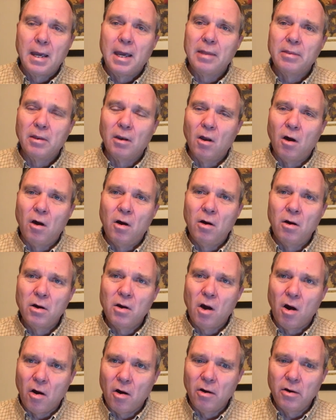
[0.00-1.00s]
And the long,
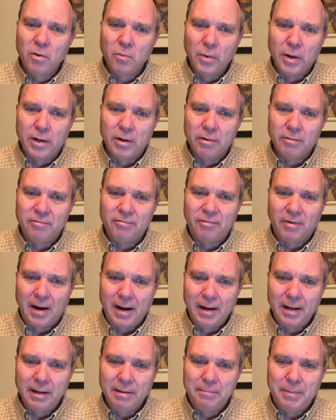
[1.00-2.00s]
hard winter
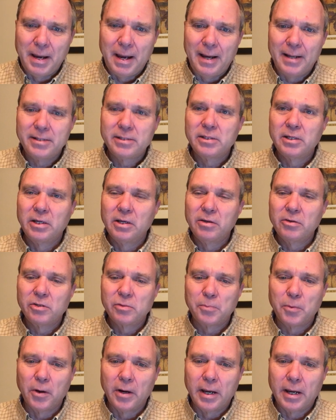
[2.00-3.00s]
finally passed into
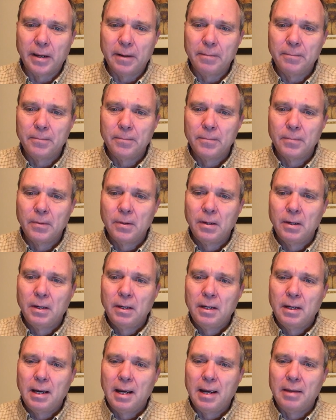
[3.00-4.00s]
spring.
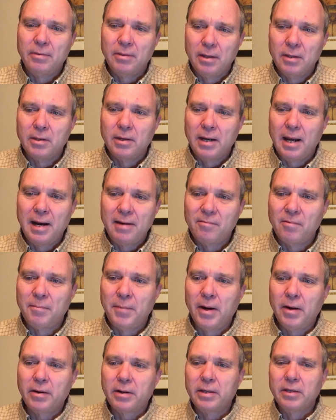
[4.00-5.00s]
And then the Native
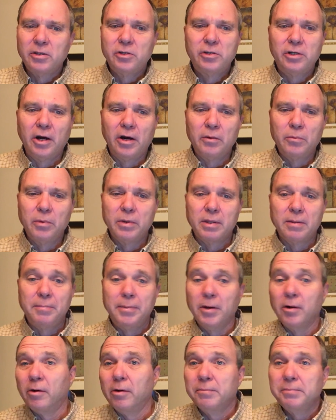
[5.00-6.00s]
Americans shared with the
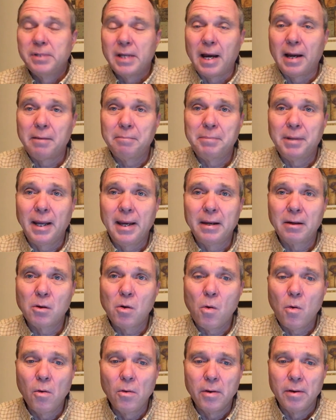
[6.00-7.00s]
pilgrims how to plant
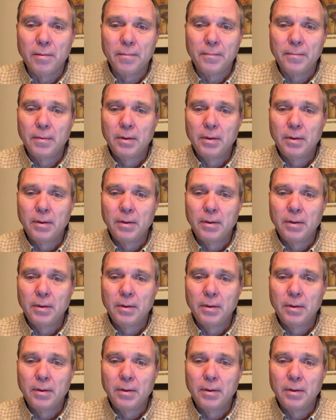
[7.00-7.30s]
corn